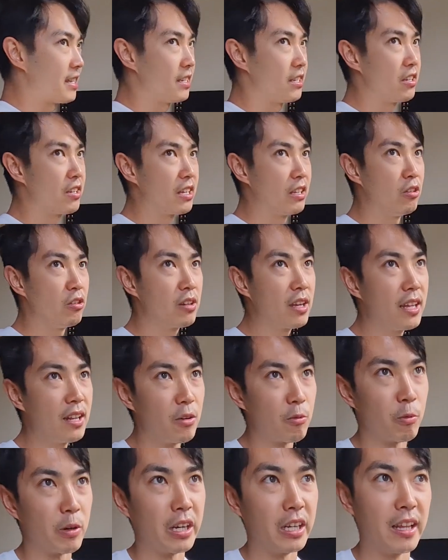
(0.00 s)
look at a
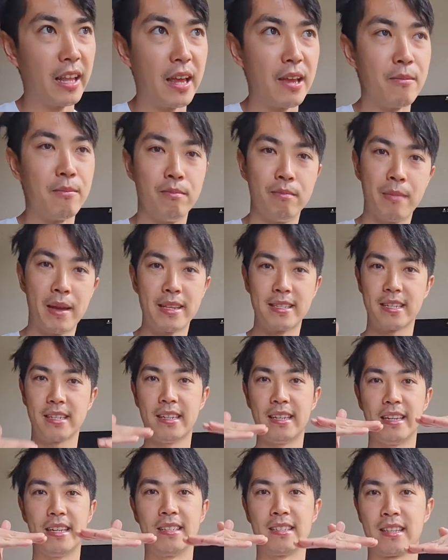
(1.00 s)
relay.
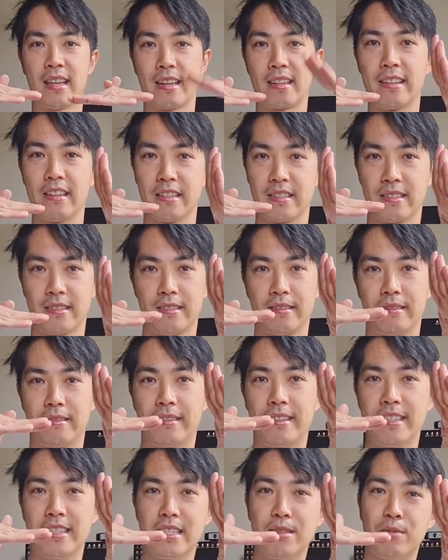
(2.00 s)
Basically, it's like this.
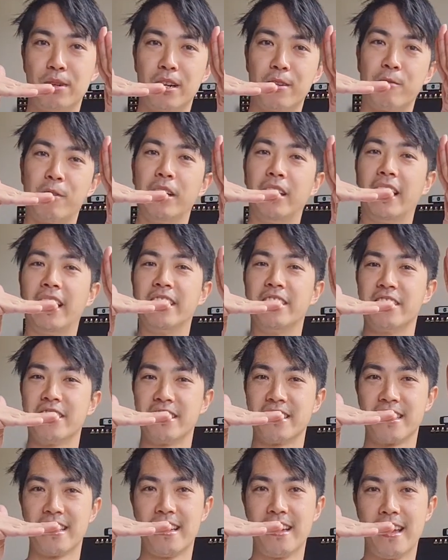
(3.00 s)
This is what a relay
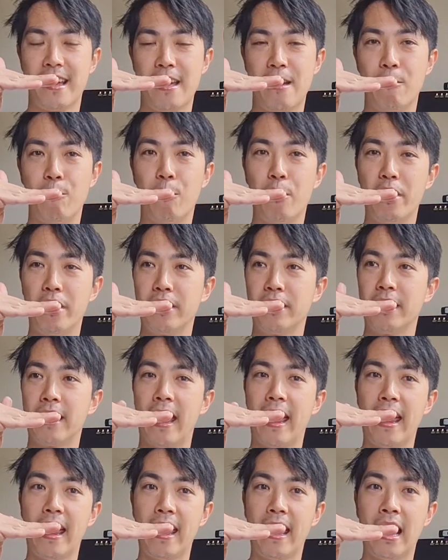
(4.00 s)
does. When
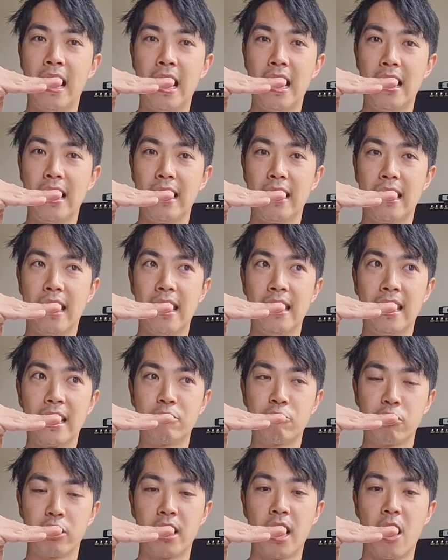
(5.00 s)

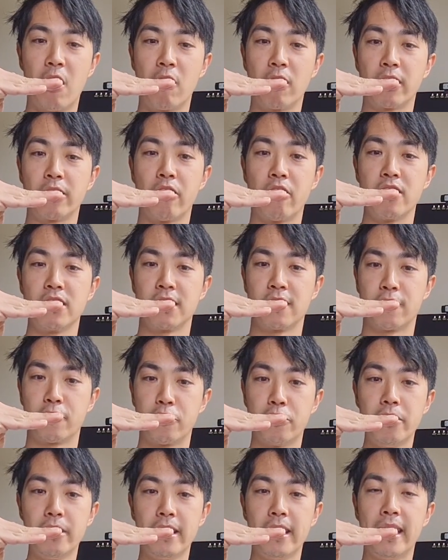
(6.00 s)
electric current goes
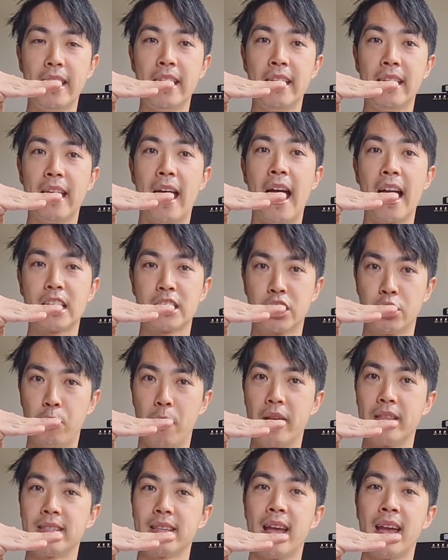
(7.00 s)
through it, it
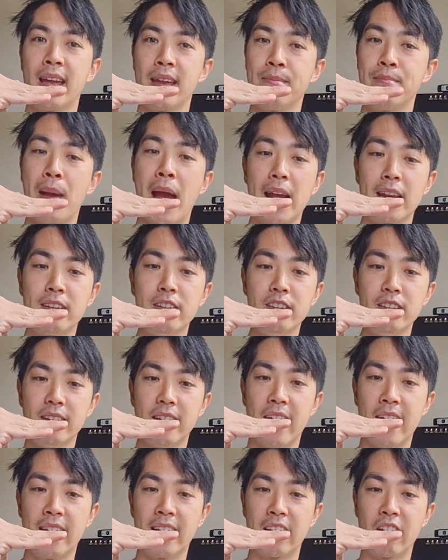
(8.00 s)
actuates a magnet
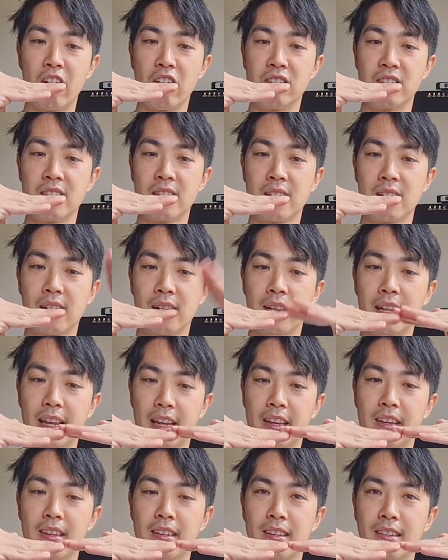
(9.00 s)
and it goes
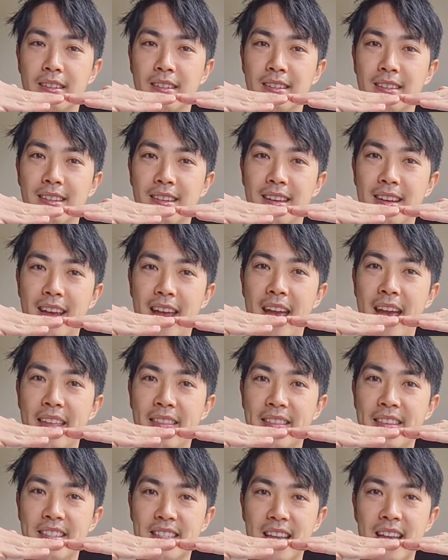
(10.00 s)
click. And
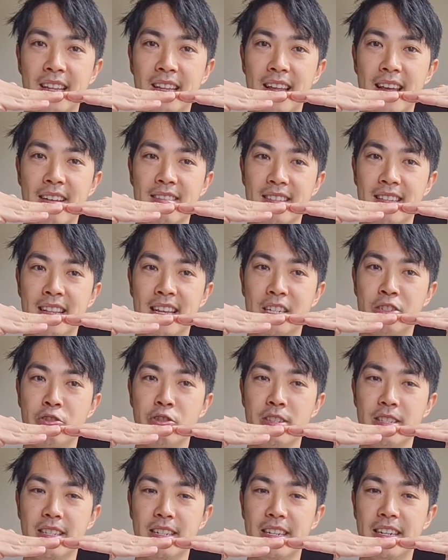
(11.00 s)
this allows
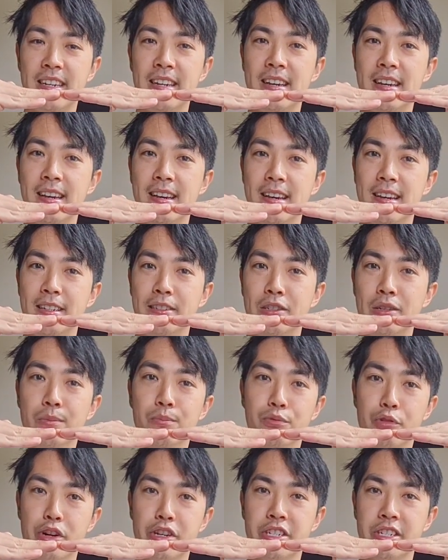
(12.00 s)
electricity to
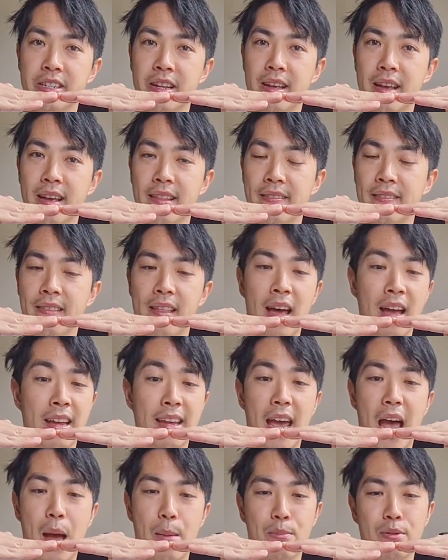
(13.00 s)
bridge a
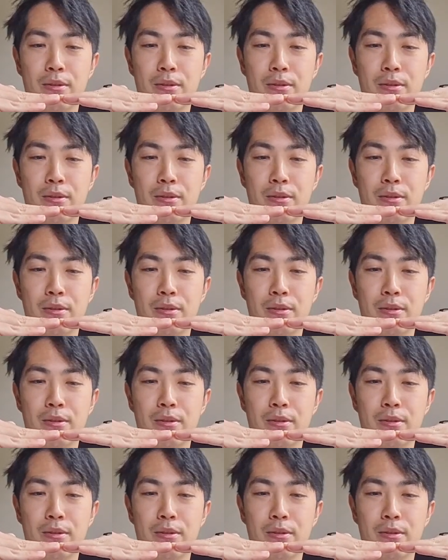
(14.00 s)
gap